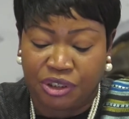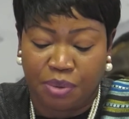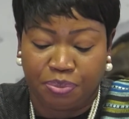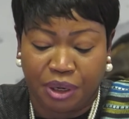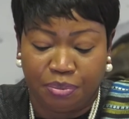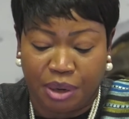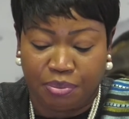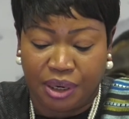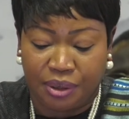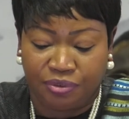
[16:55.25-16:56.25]
Jean-Pierre
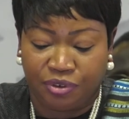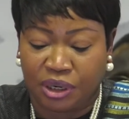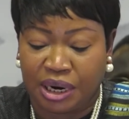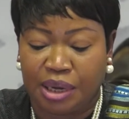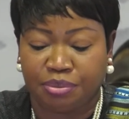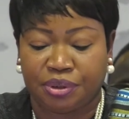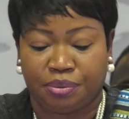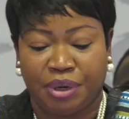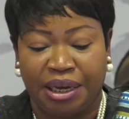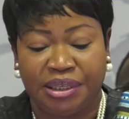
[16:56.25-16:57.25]
Bemba for crimes
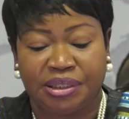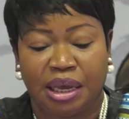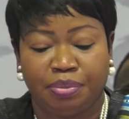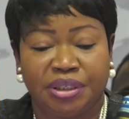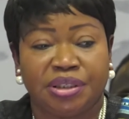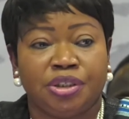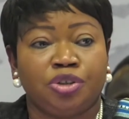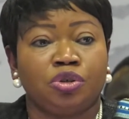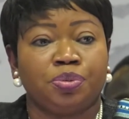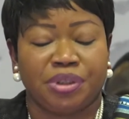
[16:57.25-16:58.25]
by his MLC
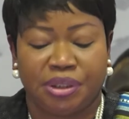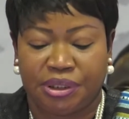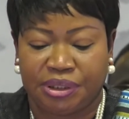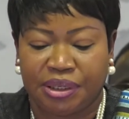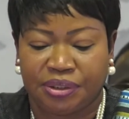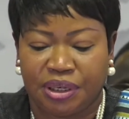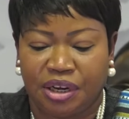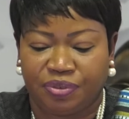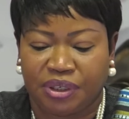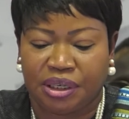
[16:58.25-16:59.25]
troops in the Central
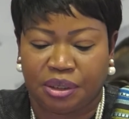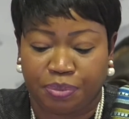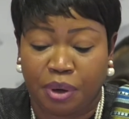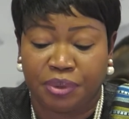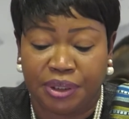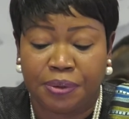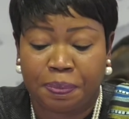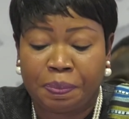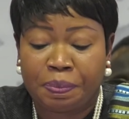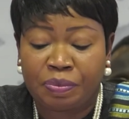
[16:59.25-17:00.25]
African Republic,
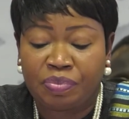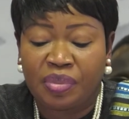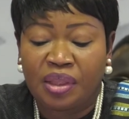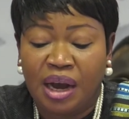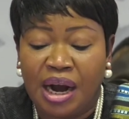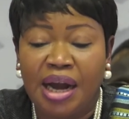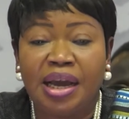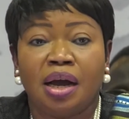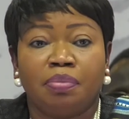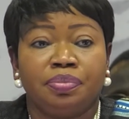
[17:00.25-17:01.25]

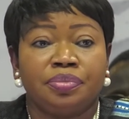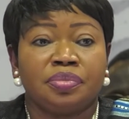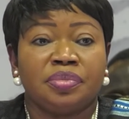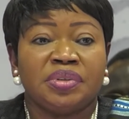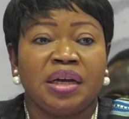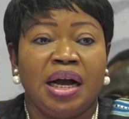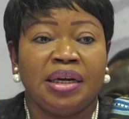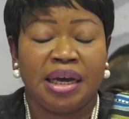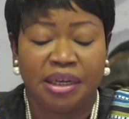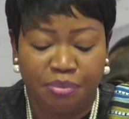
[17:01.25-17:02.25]
I am
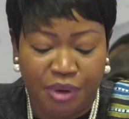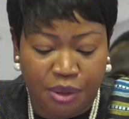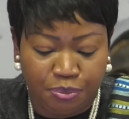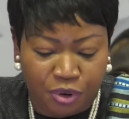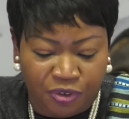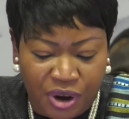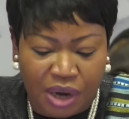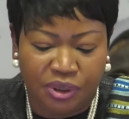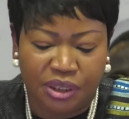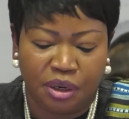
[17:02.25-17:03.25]
and I remain
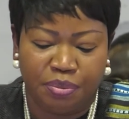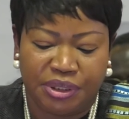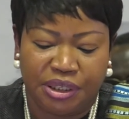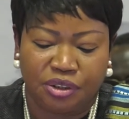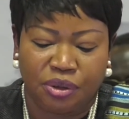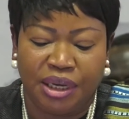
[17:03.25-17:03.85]
profoundly committed to